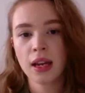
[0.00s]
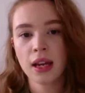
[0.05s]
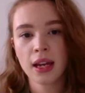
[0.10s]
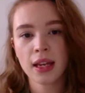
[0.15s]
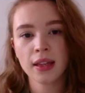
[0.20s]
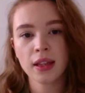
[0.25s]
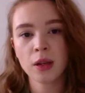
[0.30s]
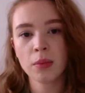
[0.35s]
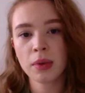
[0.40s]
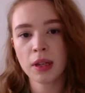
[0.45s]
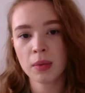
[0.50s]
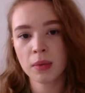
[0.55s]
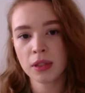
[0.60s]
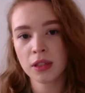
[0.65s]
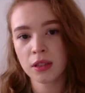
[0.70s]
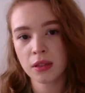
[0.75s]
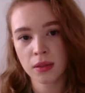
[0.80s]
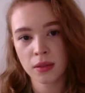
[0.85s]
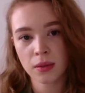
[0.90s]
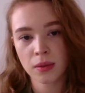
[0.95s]
And they'll be able
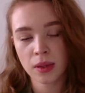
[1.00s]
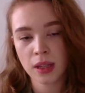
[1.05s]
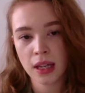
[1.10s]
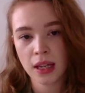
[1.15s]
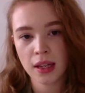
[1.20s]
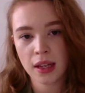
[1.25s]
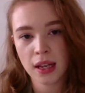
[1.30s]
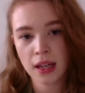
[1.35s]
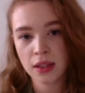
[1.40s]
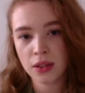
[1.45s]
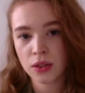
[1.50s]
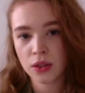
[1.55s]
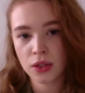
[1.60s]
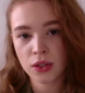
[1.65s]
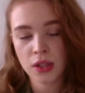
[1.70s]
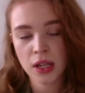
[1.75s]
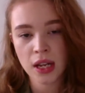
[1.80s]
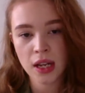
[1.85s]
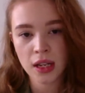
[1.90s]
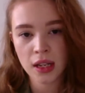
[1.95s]
to get answers
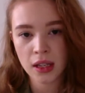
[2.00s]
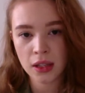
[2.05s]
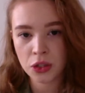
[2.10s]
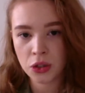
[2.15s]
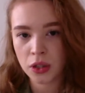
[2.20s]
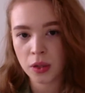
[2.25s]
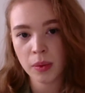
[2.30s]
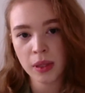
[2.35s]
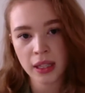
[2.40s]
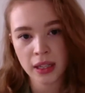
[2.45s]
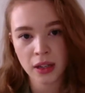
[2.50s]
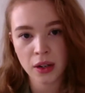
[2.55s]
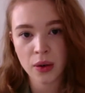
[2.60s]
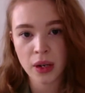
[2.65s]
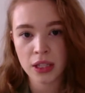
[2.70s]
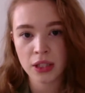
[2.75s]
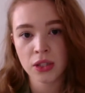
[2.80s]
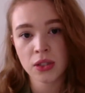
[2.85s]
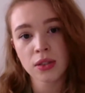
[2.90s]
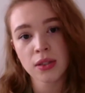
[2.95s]
to any tree-related
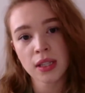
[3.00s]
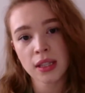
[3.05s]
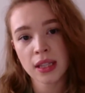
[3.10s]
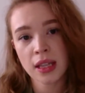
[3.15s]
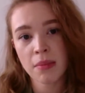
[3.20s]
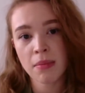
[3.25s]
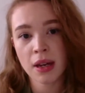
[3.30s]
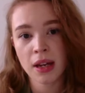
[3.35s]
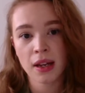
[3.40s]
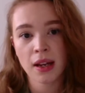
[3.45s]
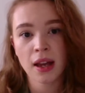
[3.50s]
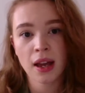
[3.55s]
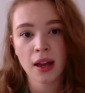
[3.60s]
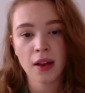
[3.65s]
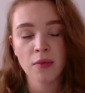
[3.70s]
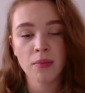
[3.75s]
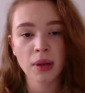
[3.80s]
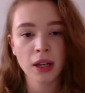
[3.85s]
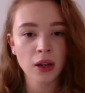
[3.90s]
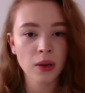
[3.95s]
questions that they might
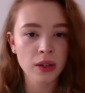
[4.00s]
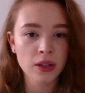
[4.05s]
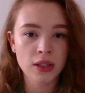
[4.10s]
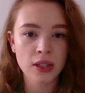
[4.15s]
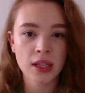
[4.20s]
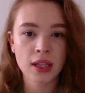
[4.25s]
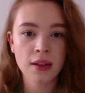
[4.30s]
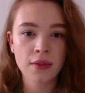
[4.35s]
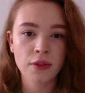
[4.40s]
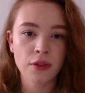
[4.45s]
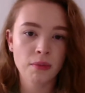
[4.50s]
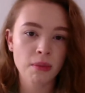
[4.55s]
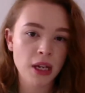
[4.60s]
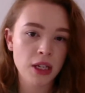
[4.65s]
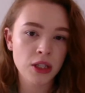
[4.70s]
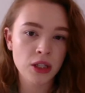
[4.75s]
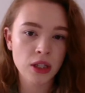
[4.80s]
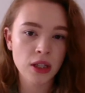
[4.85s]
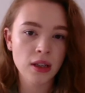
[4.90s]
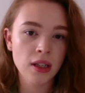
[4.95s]
have by going to the
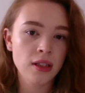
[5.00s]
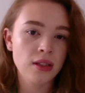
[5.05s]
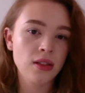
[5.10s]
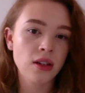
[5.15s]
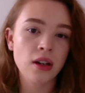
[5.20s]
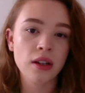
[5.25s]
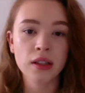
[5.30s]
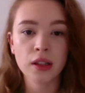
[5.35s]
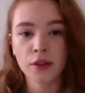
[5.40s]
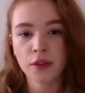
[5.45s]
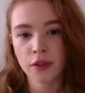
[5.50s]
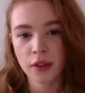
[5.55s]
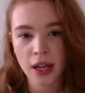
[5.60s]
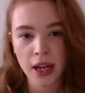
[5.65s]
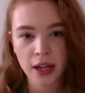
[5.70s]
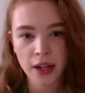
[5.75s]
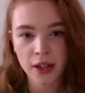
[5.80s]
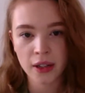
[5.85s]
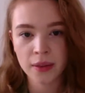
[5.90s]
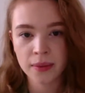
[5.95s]
information that's on the
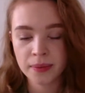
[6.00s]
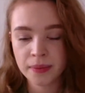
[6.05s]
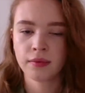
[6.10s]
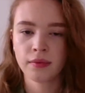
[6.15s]
flyer.